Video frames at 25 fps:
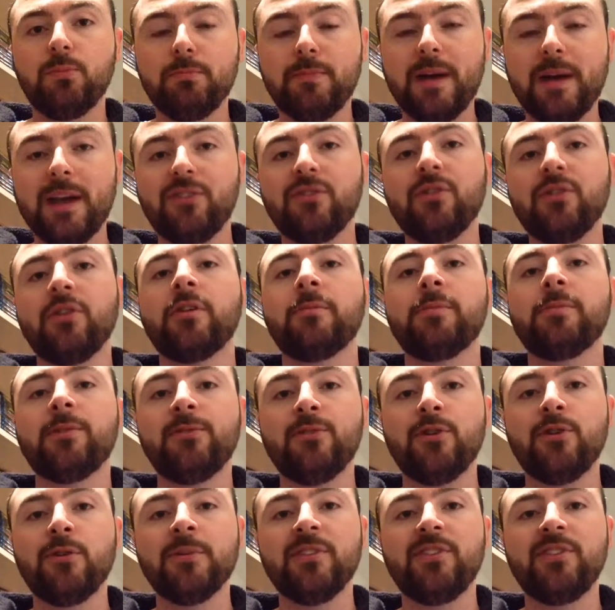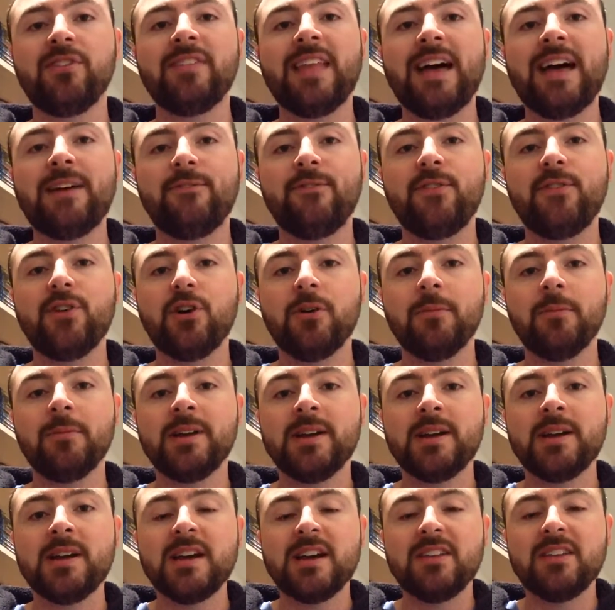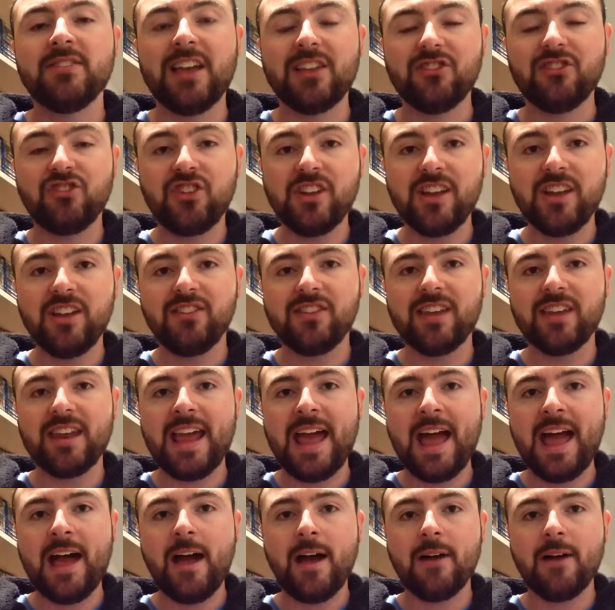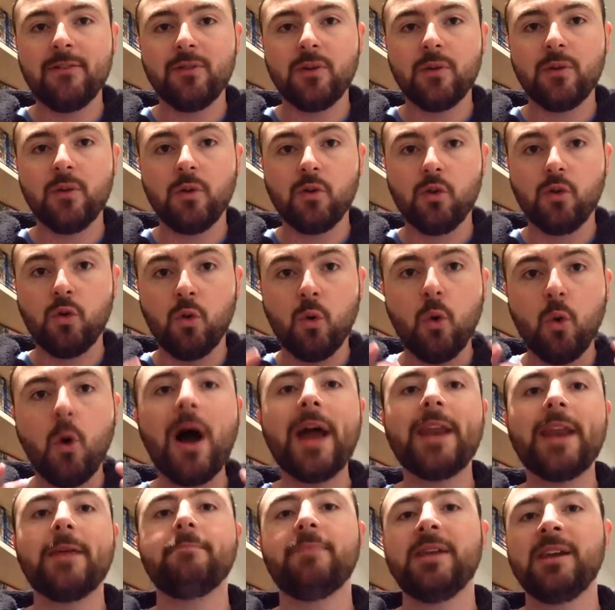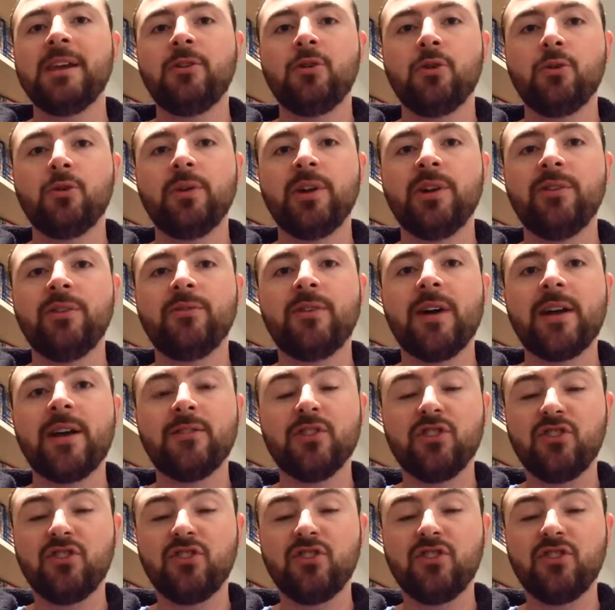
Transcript: based on her performance in that film, that she is going to have quite a big career in front of her.